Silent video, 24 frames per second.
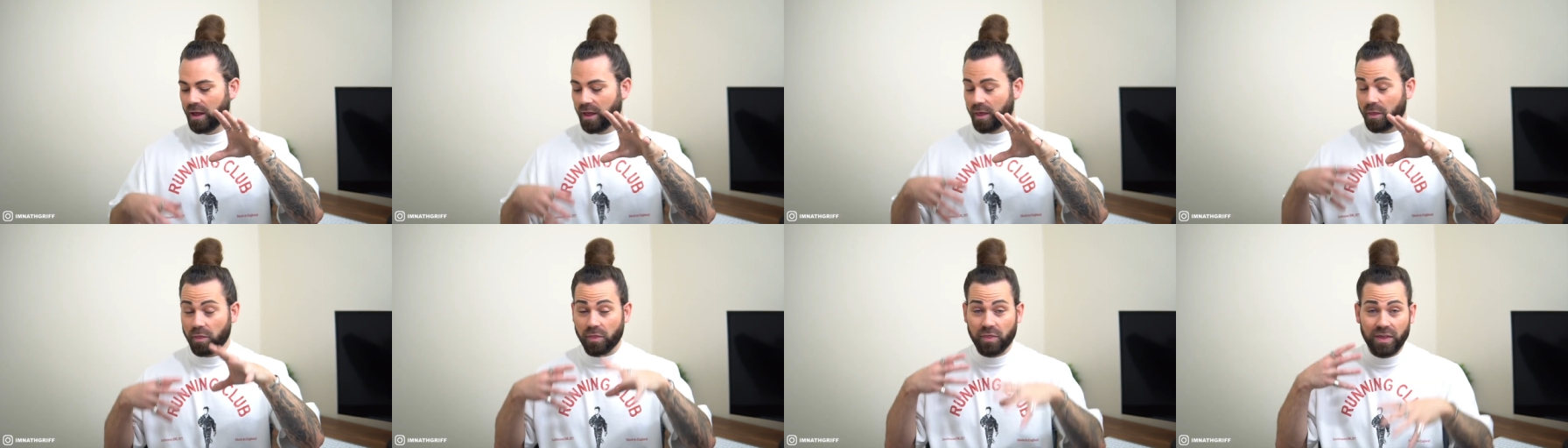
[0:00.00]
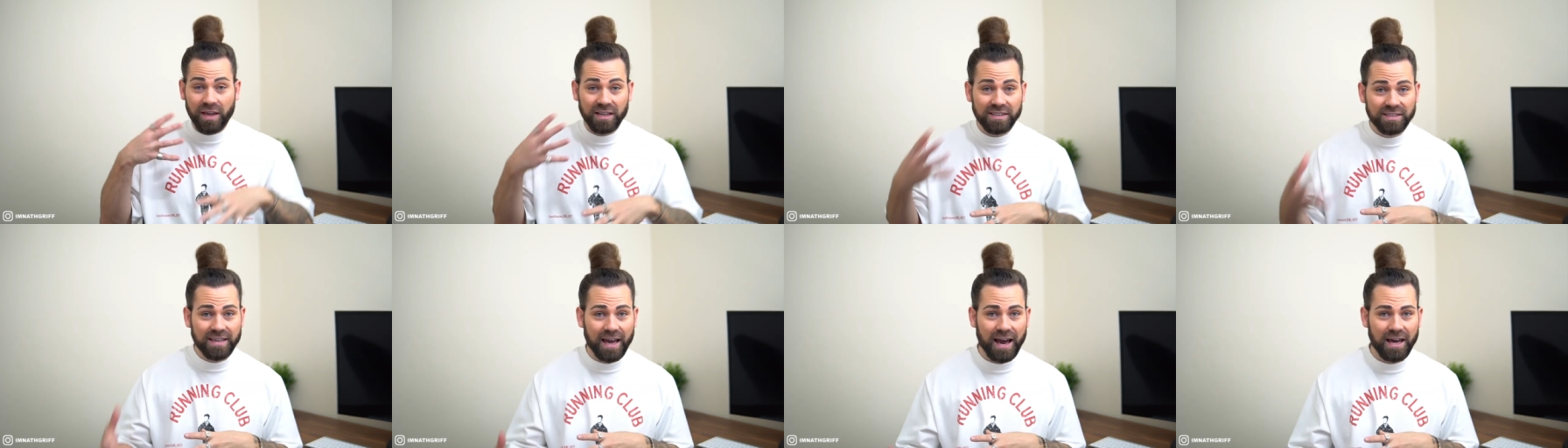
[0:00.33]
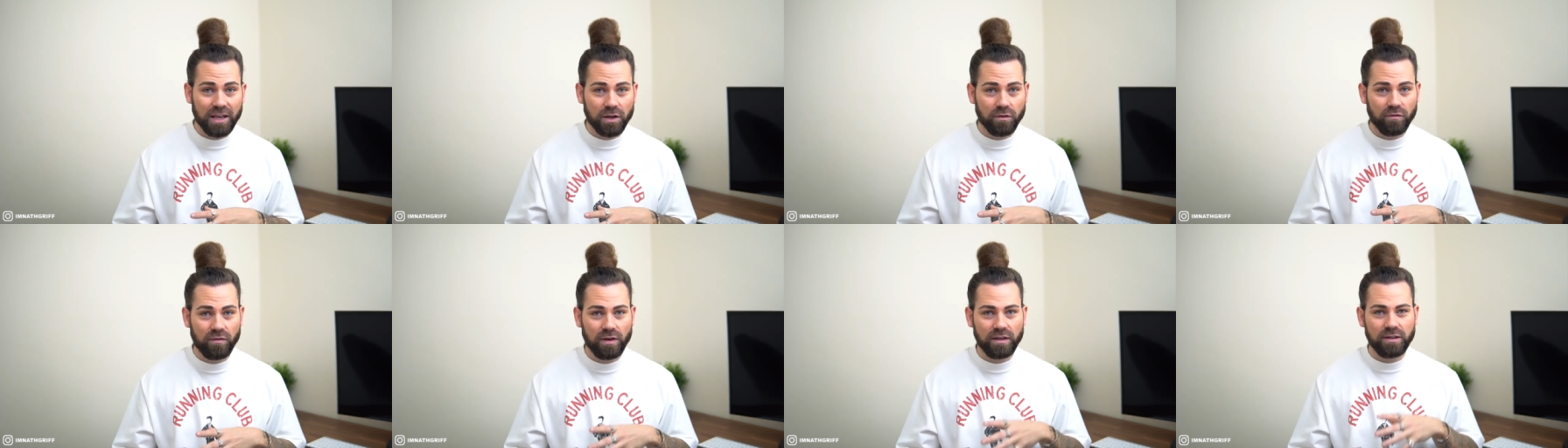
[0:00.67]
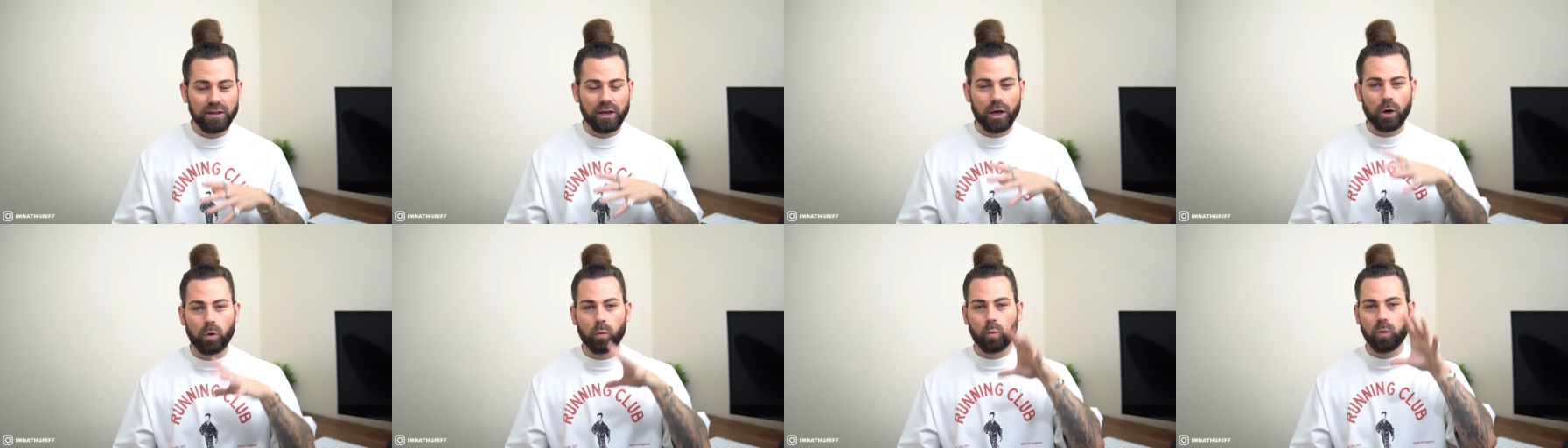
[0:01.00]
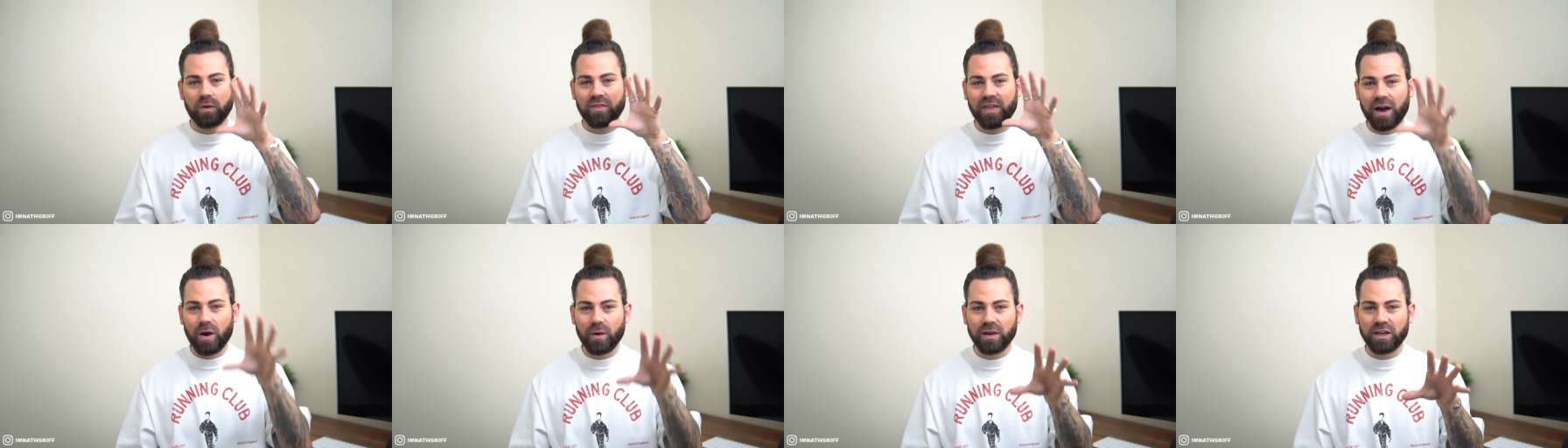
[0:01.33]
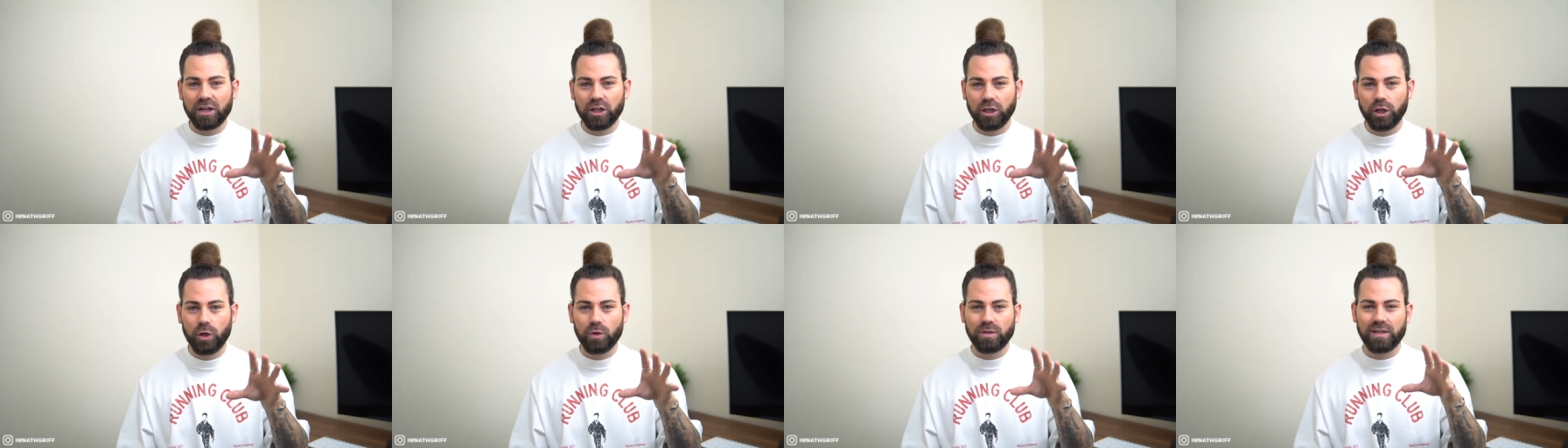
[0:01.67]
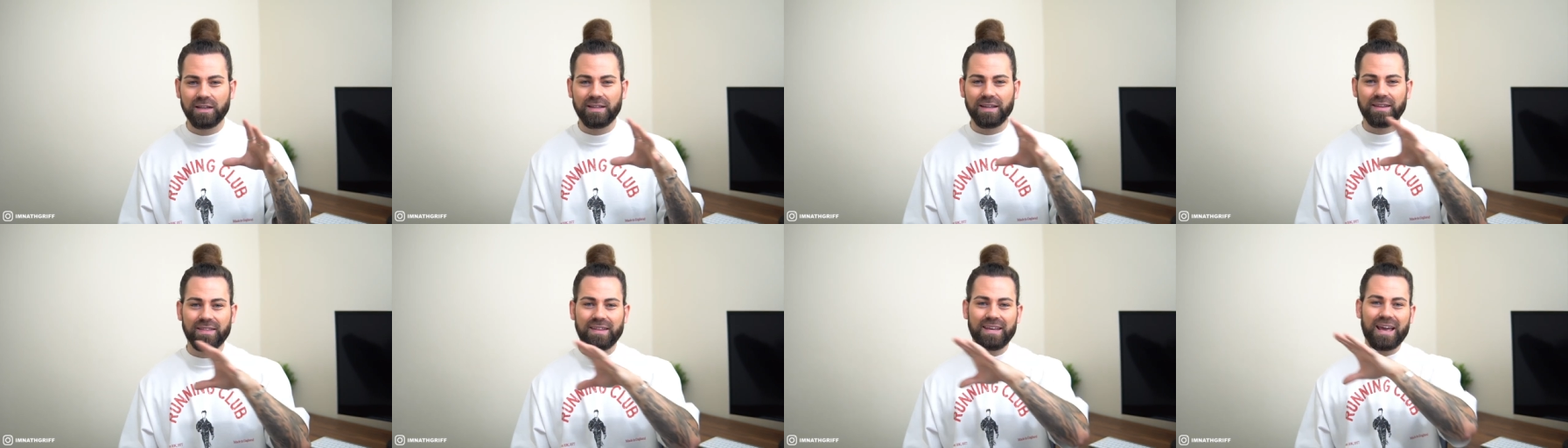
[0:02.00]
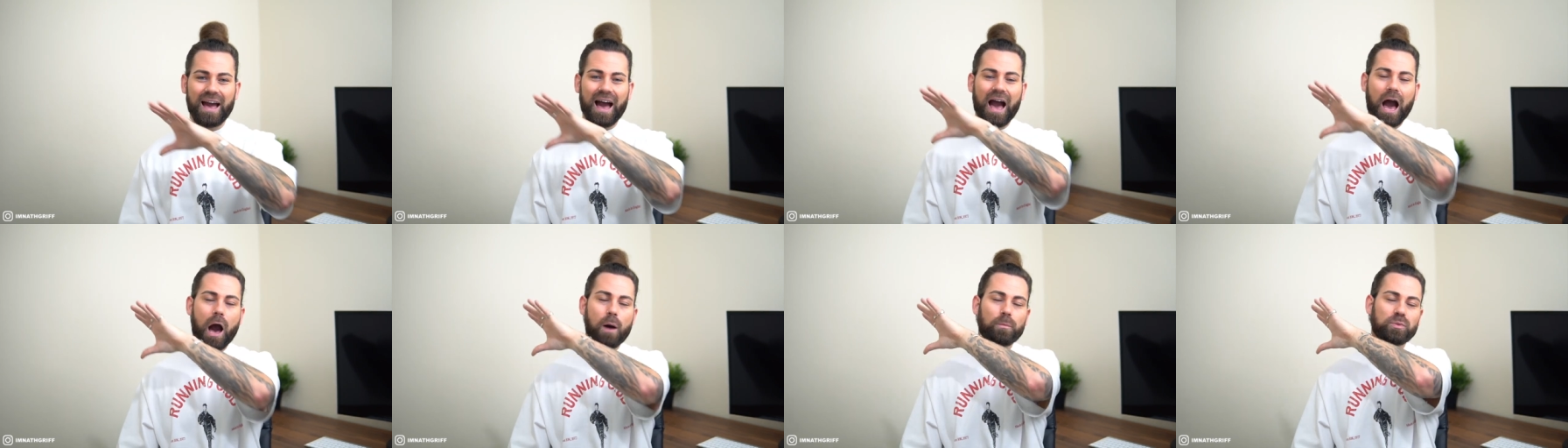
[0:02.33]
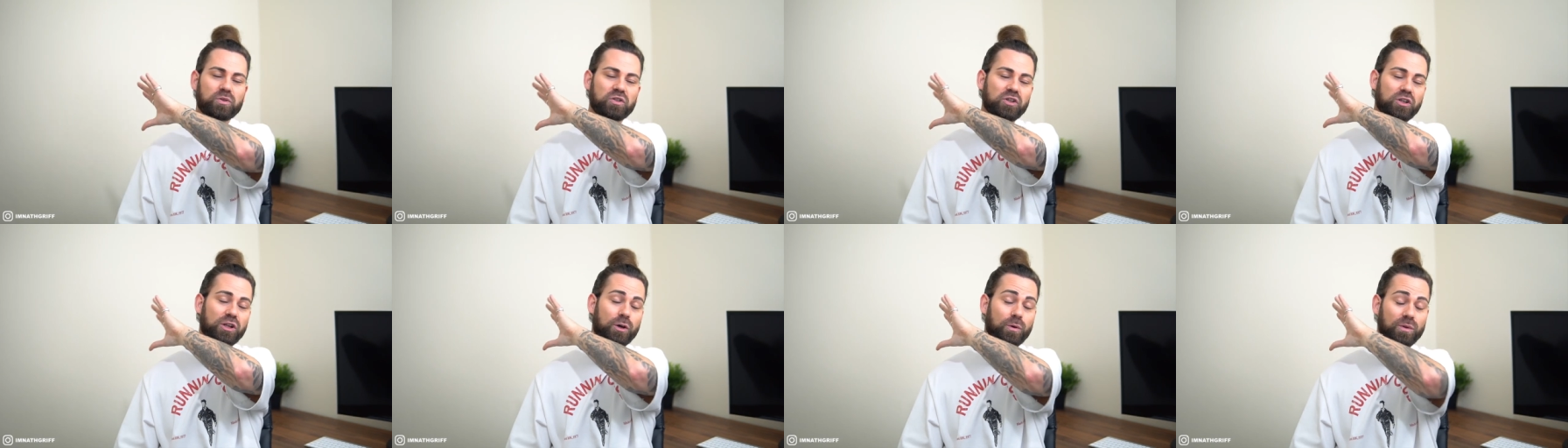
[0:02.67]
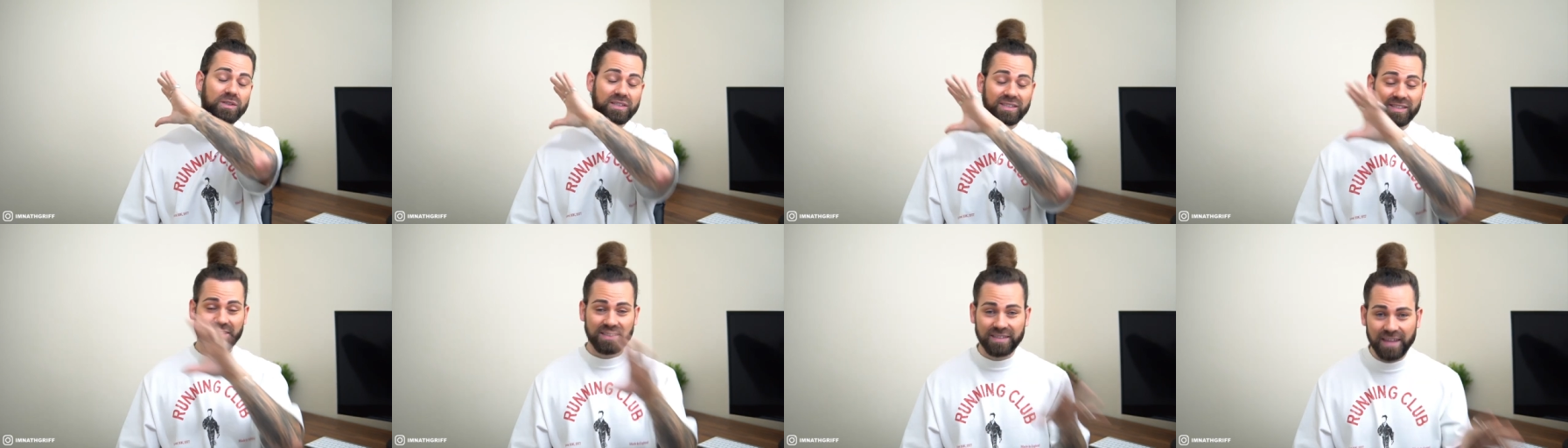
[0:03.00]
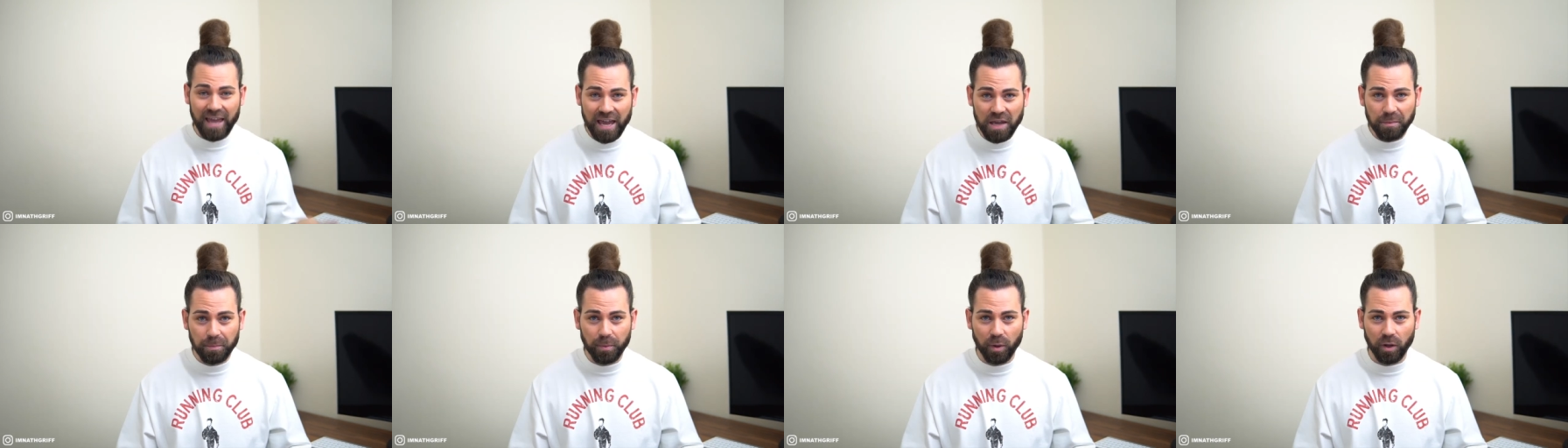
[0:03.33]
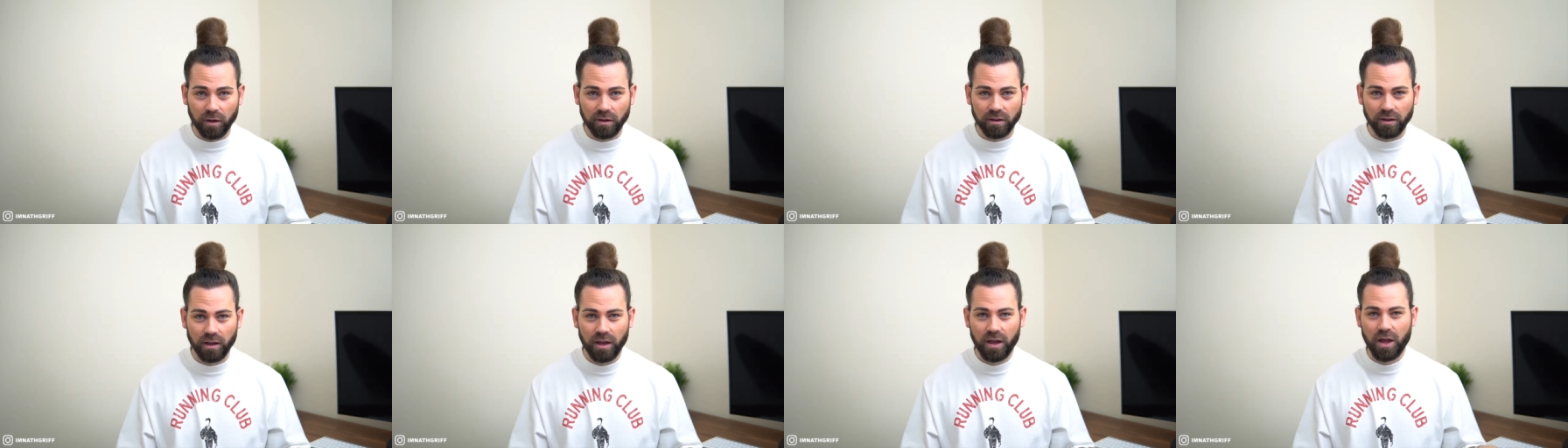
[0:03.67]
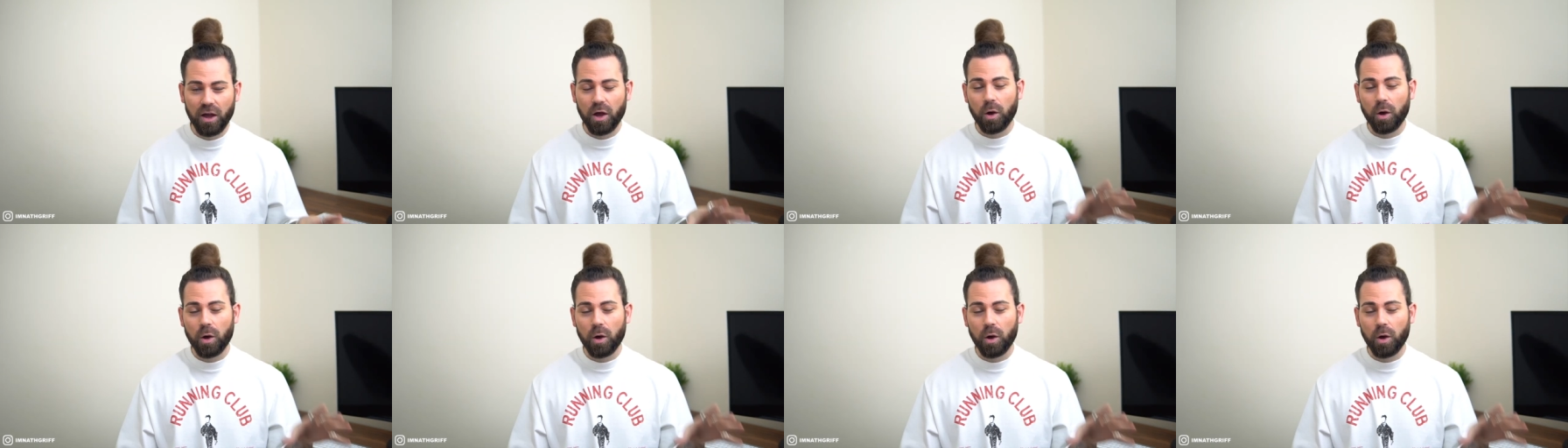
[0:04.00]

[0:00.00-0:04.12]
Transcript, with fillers: this kind of video without including the absolute staple